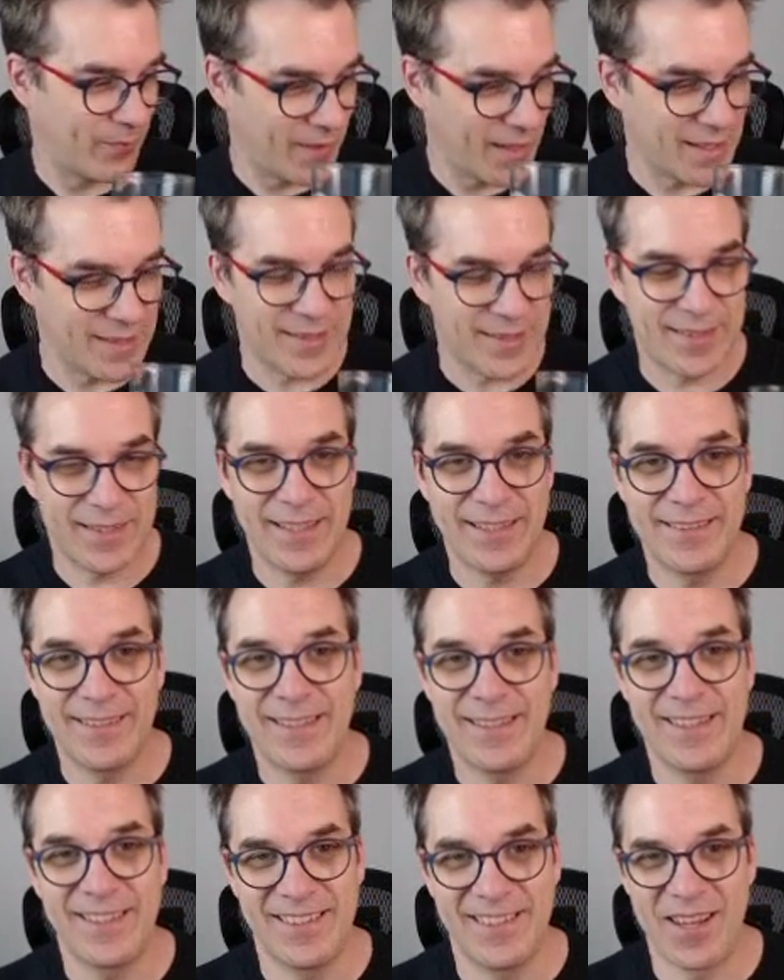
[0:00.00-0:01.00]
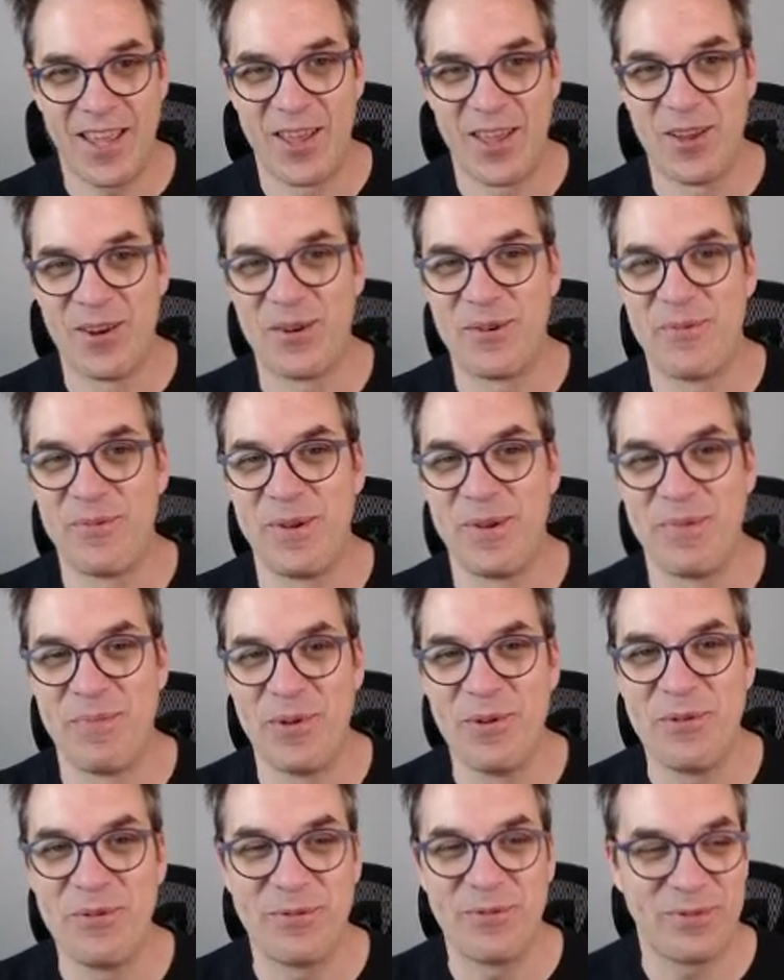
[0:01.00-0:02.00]
I still didn't
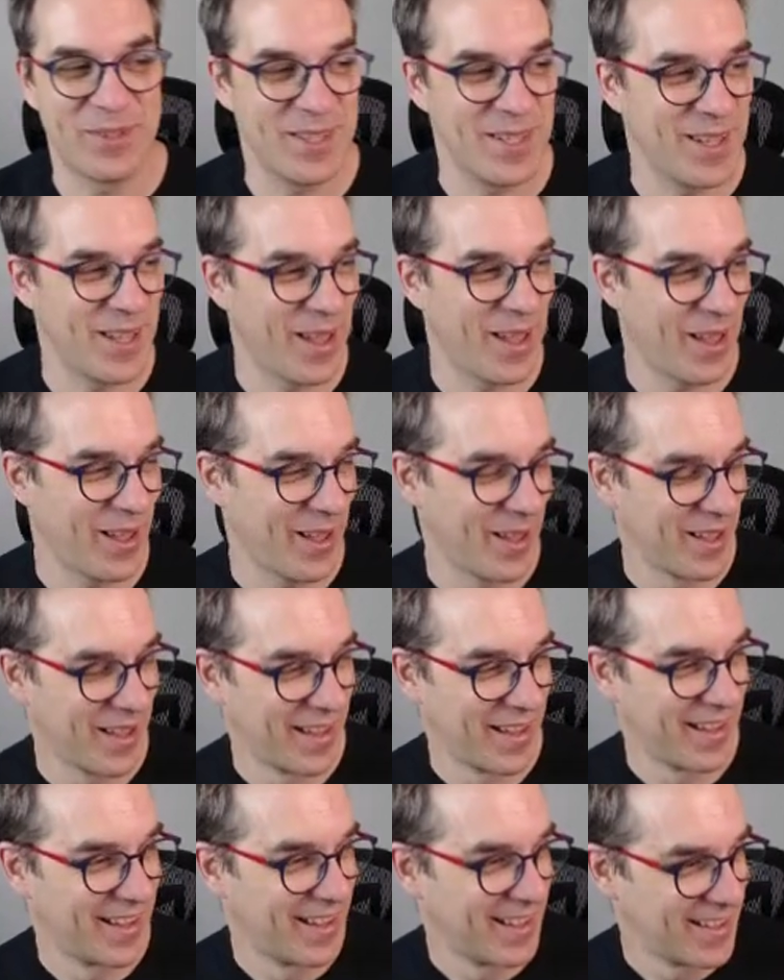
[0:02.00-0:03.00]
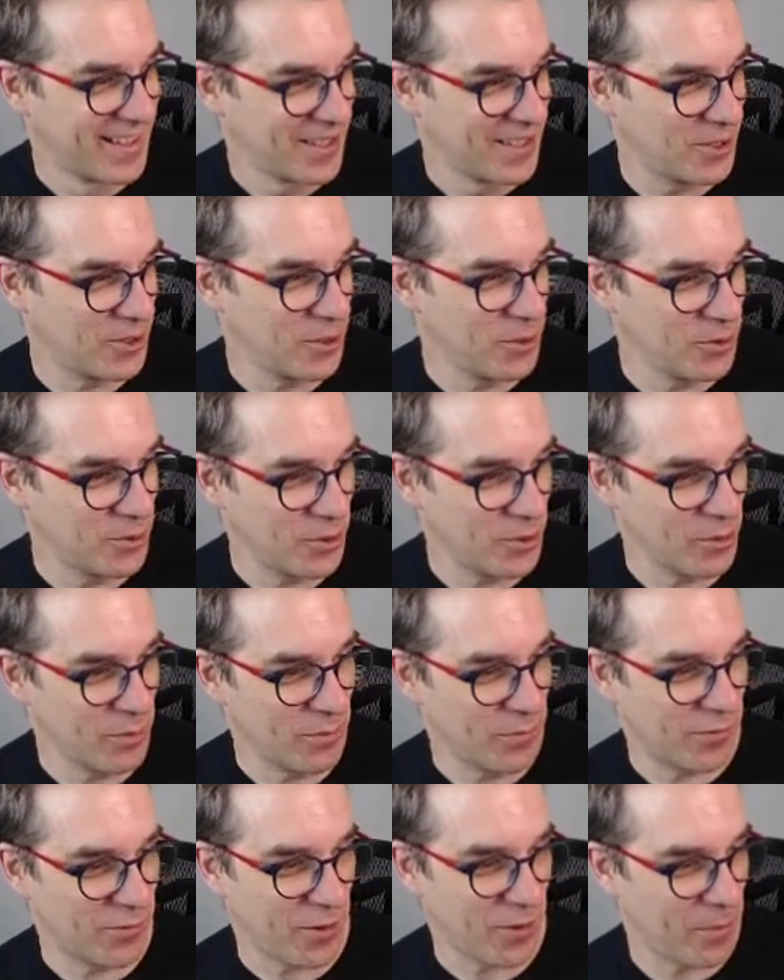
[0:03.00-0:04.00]
remove the
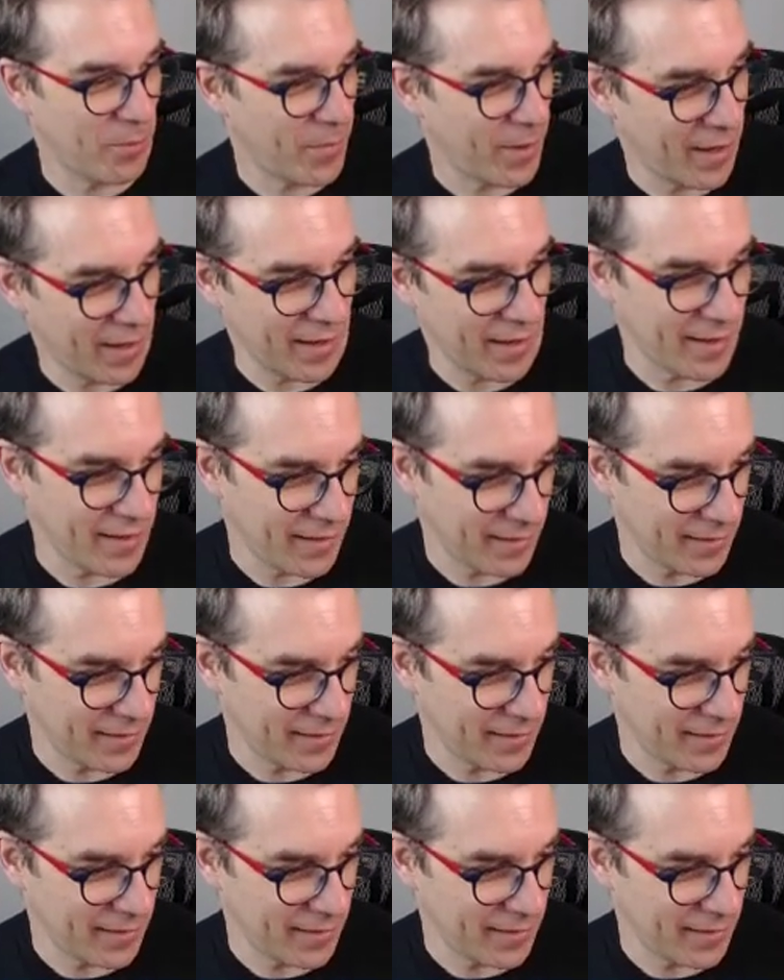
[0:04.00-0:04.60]
YouTube from my